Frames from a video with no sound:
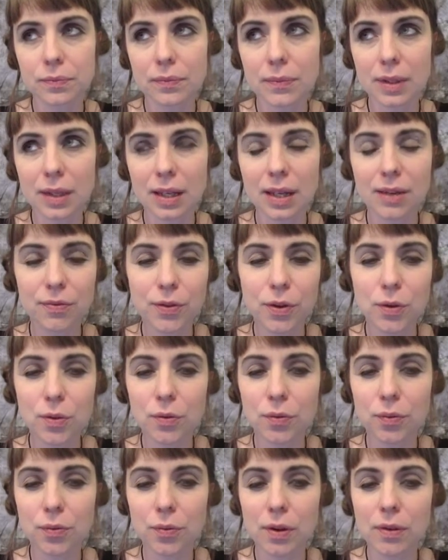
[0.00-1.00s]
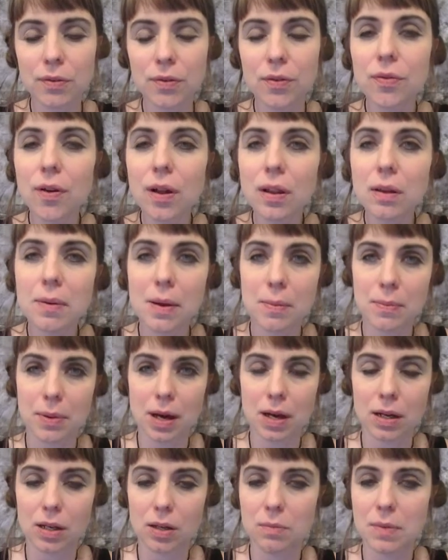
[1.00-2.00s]
if you follow my
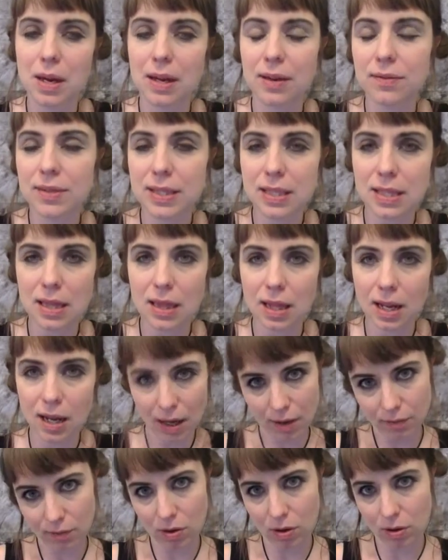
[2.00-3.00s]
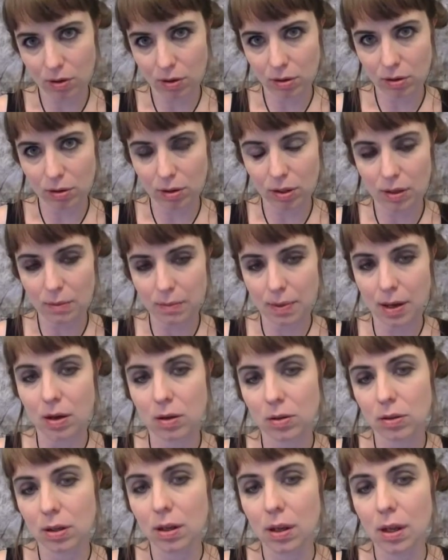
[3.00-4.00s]
blog, you may have seen that I have an article
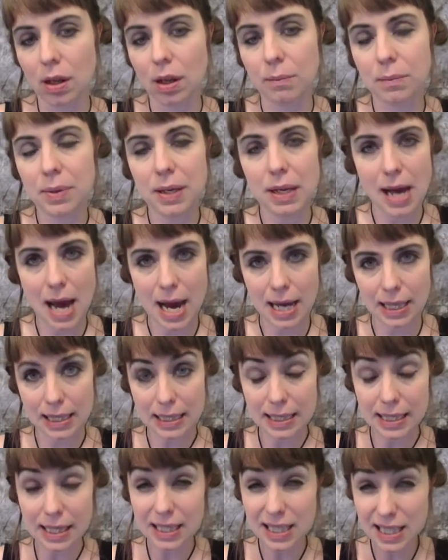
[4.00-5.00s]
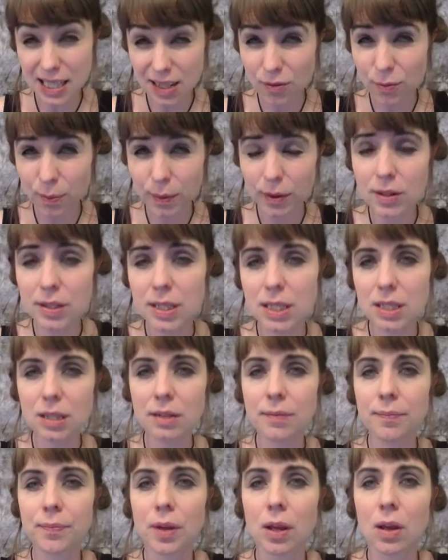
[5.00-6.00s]
about being a highly sensitive person,
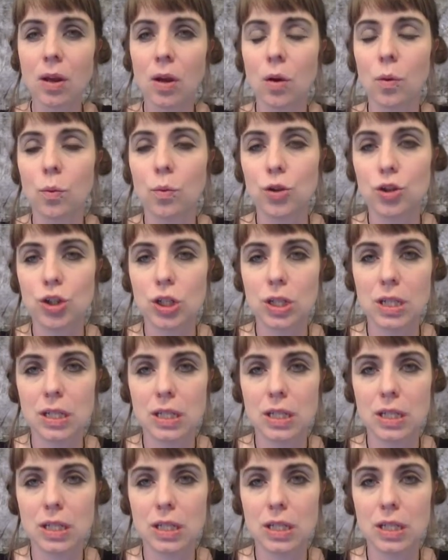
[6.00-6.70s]
which is